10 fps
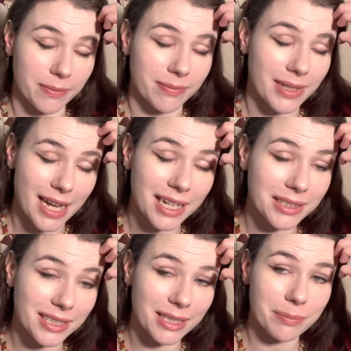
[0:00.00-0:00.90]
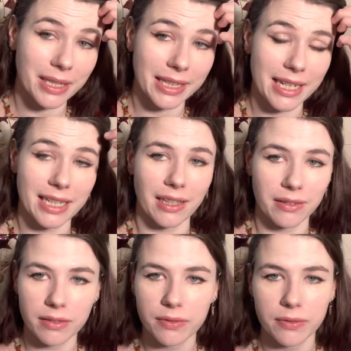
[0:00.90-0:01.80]
had it in my
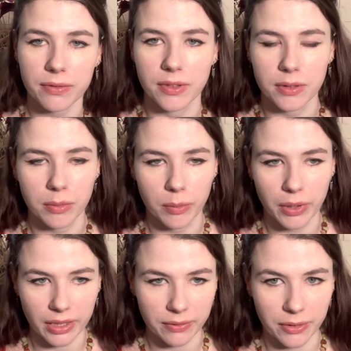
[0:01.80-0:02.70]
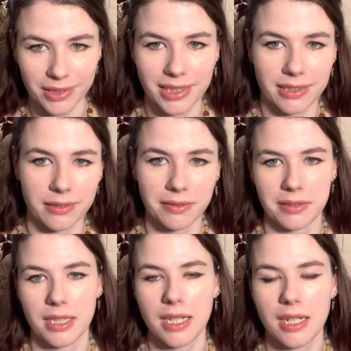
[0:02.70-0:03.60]
hand for whatever reason
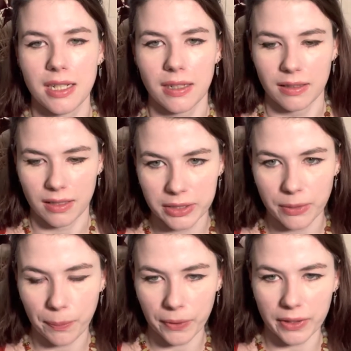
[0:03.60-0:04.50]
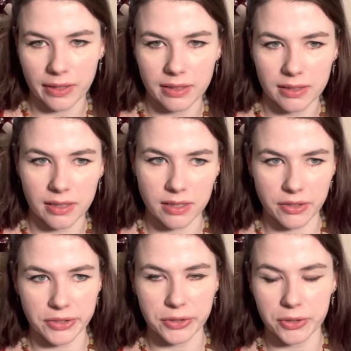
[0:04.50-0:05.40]
to put
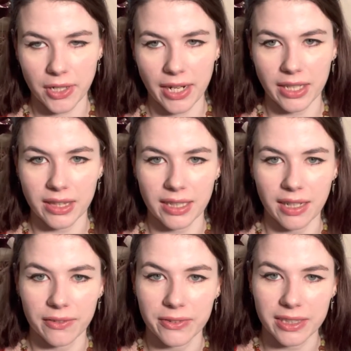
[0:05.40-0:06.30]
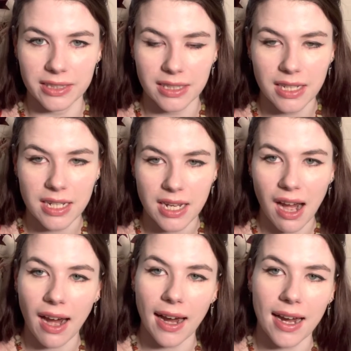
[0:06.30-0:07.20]
another tray in the oven,
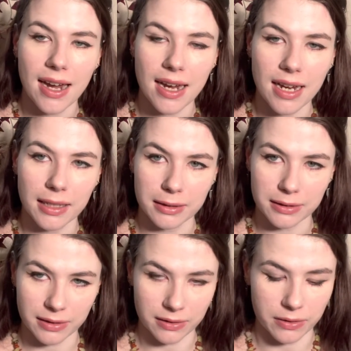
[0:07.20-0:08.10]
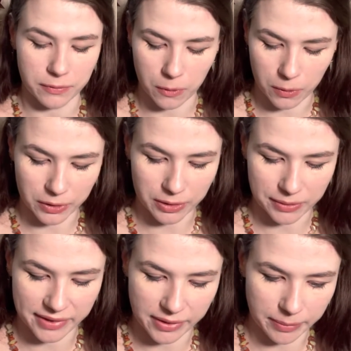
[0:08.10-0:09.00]
and of course,
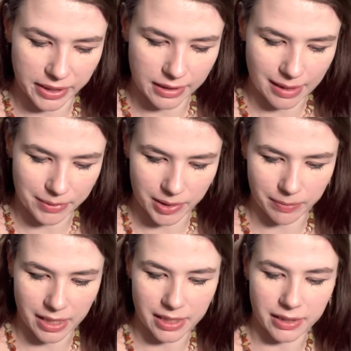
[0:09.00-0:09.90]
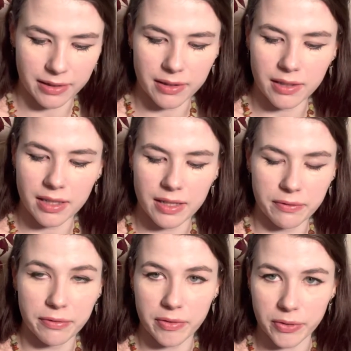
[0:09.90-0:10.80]
you know, being absent-minded, it
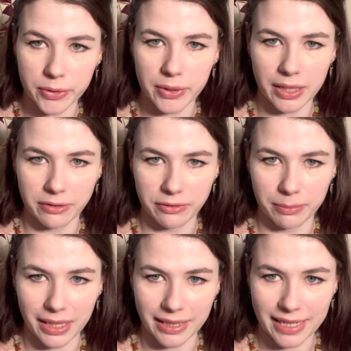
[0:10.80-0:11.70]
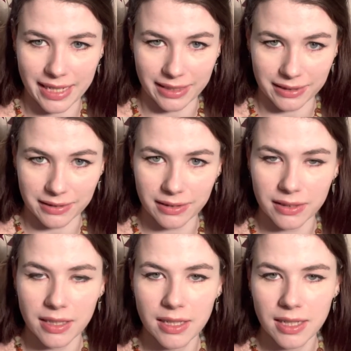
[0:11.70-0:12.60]
flew out of my hand.
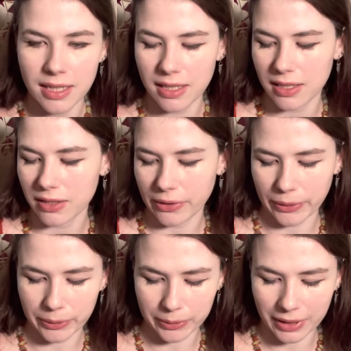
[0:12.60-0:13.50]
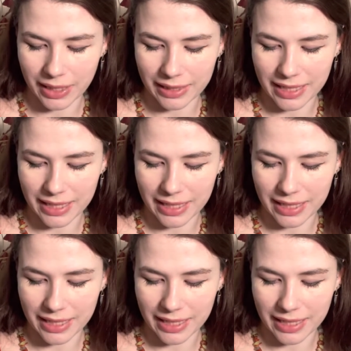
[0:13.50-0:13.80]
So I